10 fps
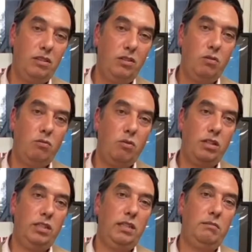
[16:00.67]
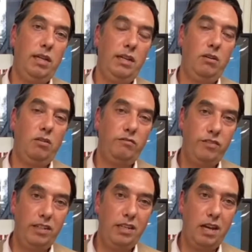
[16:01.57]
you're watching me on
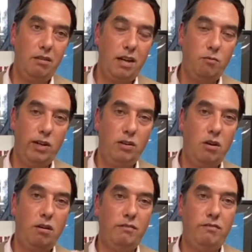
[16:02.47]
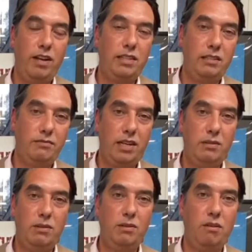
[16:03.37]
video and we're not face to
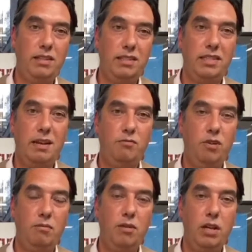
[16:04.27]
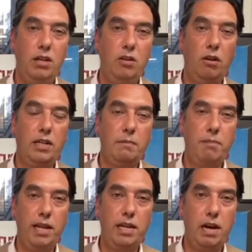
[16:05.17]
face, we're not in the same room, you're not going to
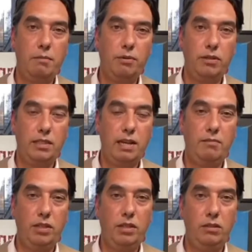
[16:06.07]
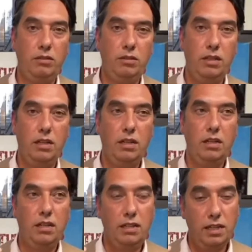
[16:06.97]
pick up on the same cues
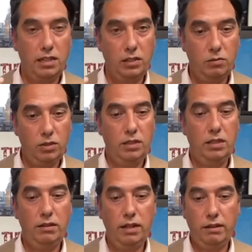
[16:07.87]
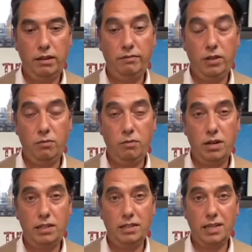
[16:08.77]
that you would do if you
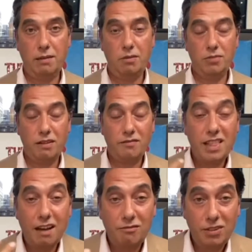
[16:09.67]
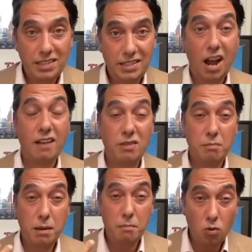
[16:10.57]
were in the same room. So for that reason, I have to
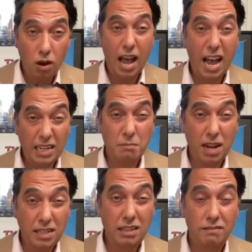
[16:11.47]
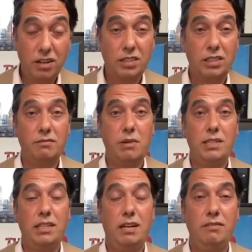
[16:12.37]
be a more animated version of
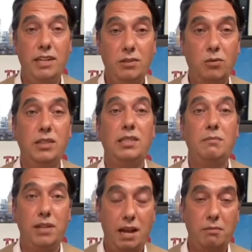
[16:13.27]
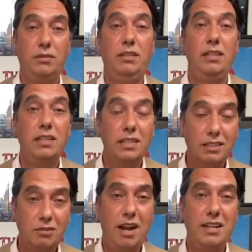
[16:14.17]
myself in order to be able to
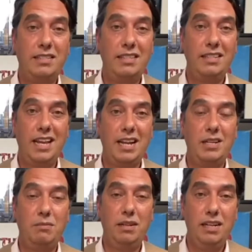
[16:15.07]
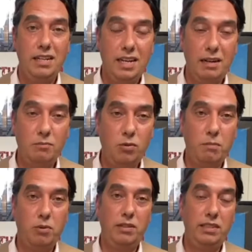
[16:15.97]
create engagement and, more
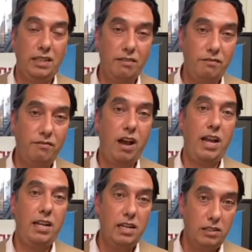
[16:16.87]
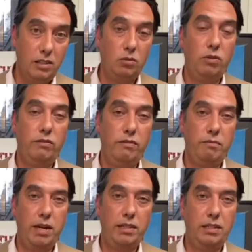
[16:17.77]
importantly, to convey the sorts of
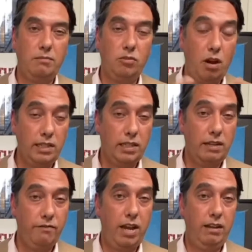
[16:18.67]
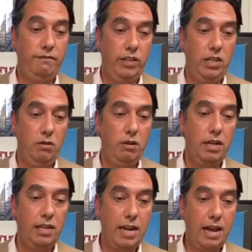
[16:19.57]
information that I'm trying to convey for you
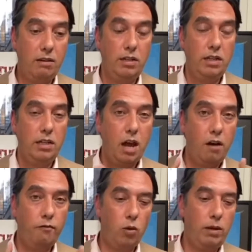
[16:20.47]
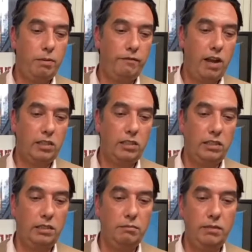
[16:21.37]
now. Avoid
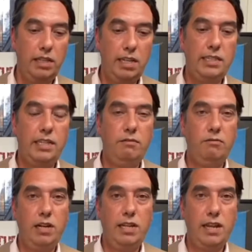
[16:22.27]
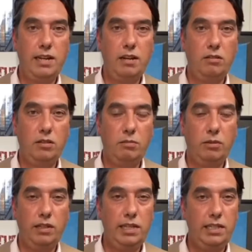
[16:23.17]
perfectionism. Is it really that
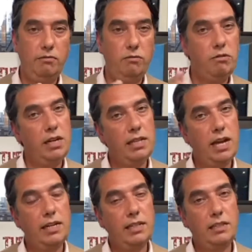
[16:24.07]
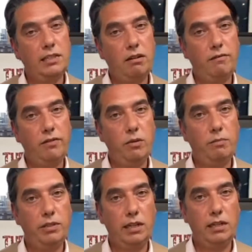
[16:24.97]
noticeable? Is it really that necessary for your
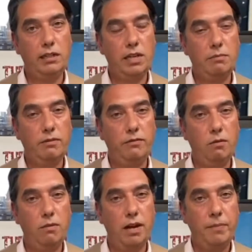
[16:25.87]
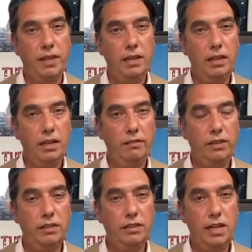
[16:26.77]
particular type of format? If
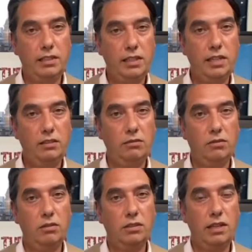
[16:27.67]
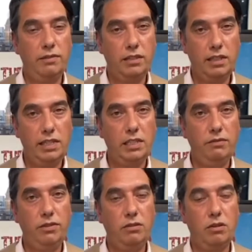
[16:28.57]
it's educational content, if it's
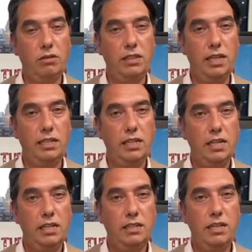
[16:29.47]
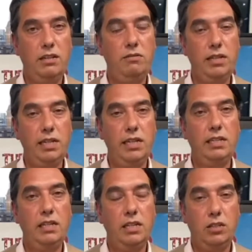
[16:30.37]
interview content, do you
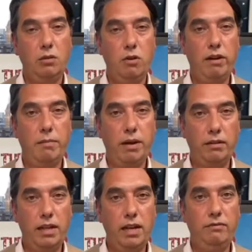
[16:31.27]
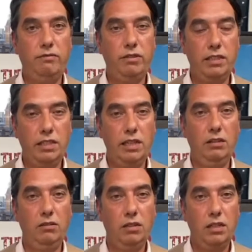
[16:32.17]
need to worry about every
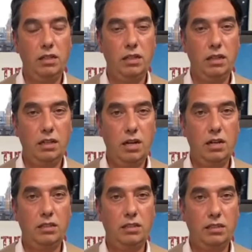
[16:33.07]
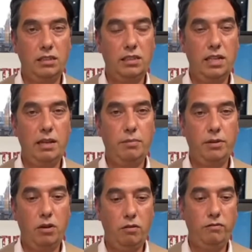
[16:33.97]
single last slip
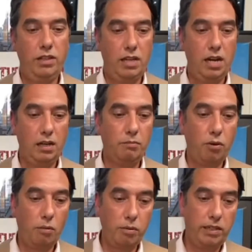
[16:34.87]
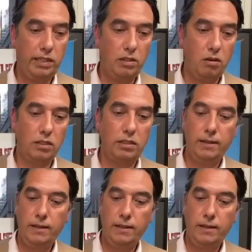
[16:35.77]
of the tongue? Probably not.